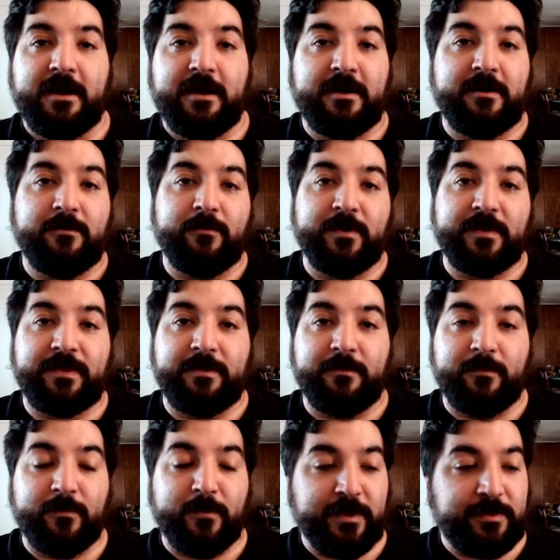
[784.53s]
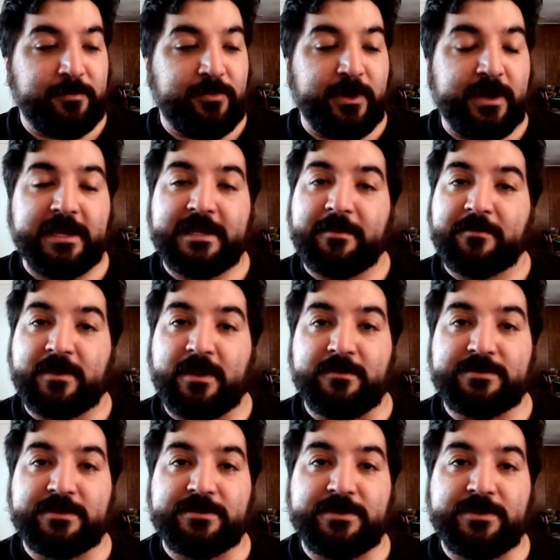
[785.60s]
with bringing them
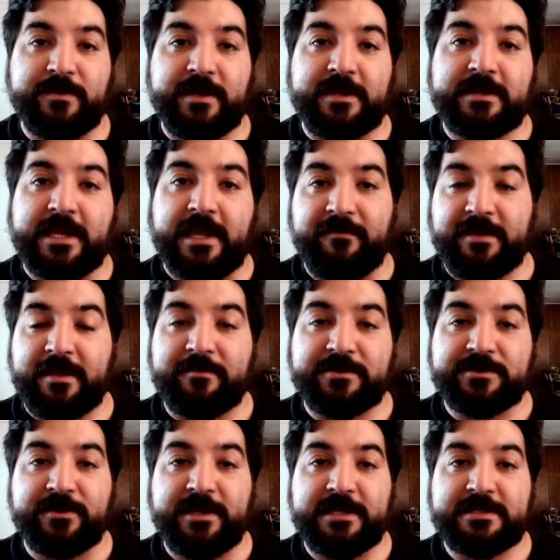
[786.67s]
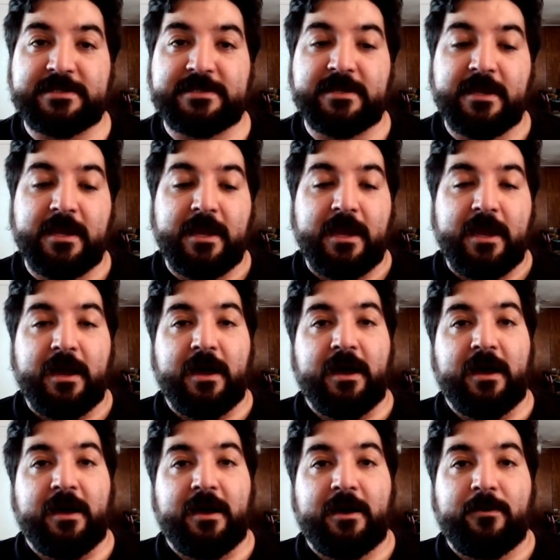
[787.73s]
closer to it, giving them treats.
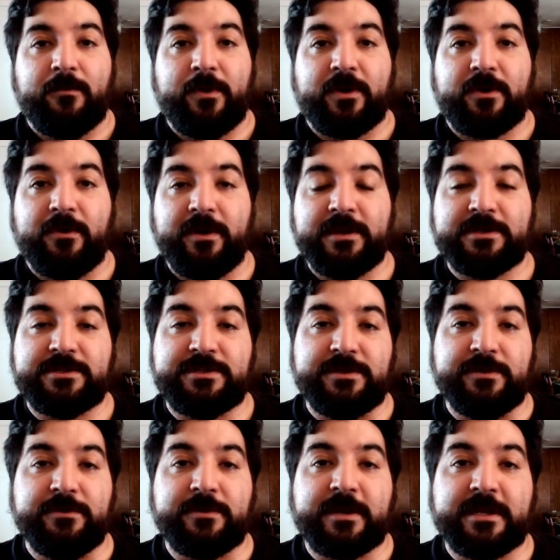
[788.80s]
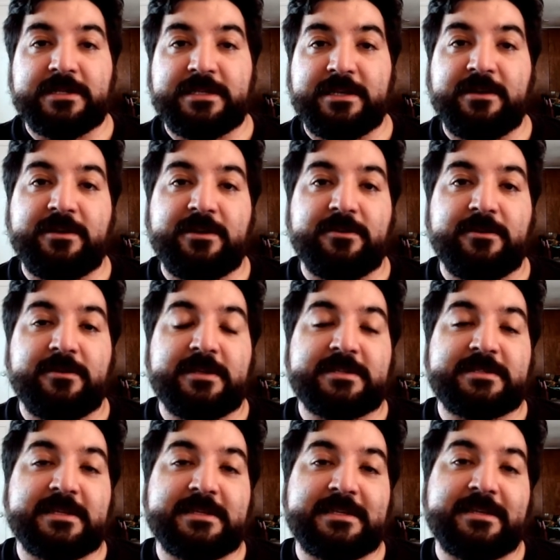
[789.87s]
We're going to continue to do this
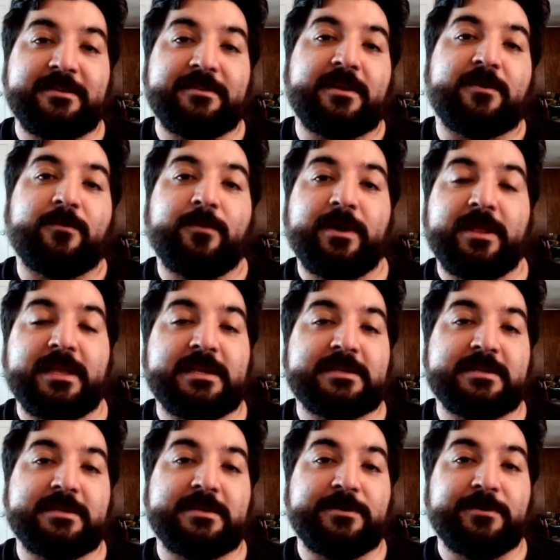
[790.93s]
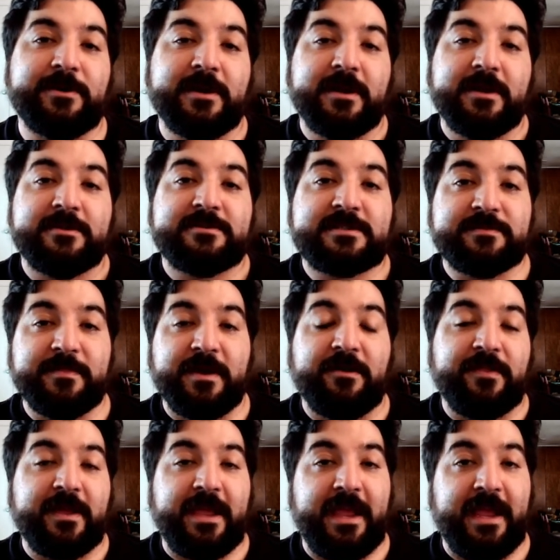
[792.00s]
until they're willing to smell
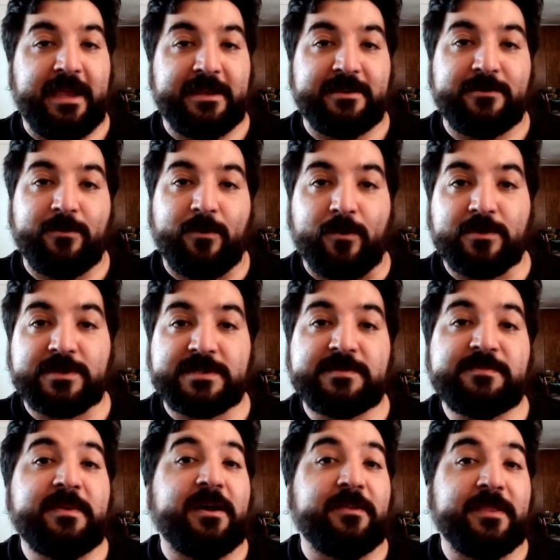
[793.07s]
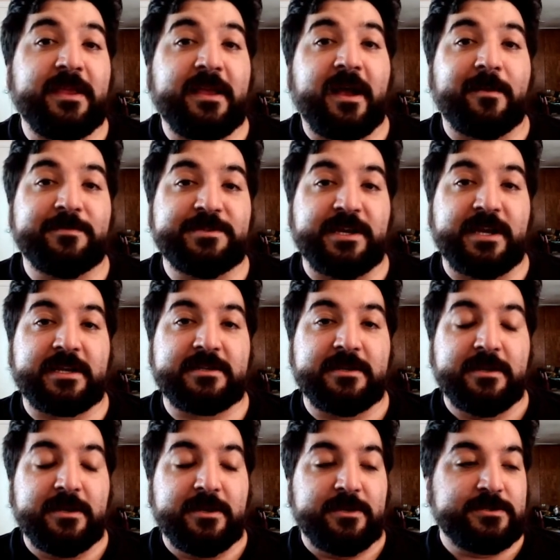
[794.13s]
the hand or smell the object.
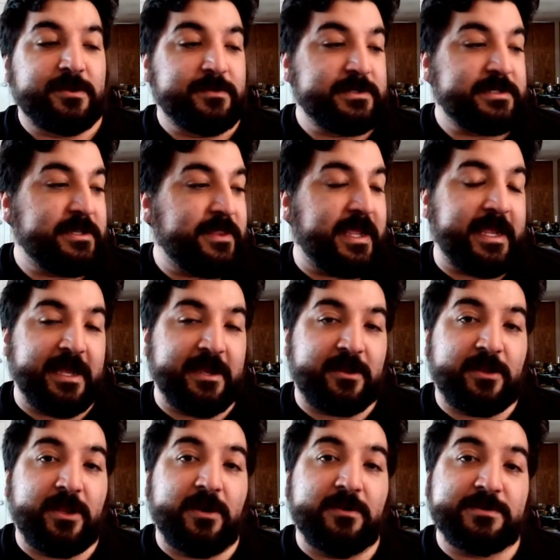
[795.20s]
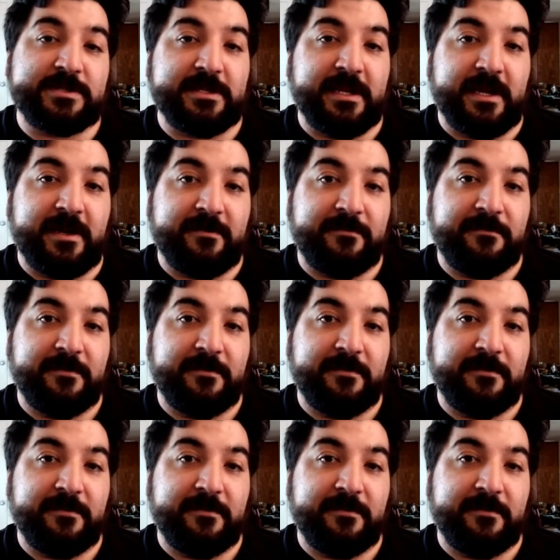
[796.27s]
So until they get close enough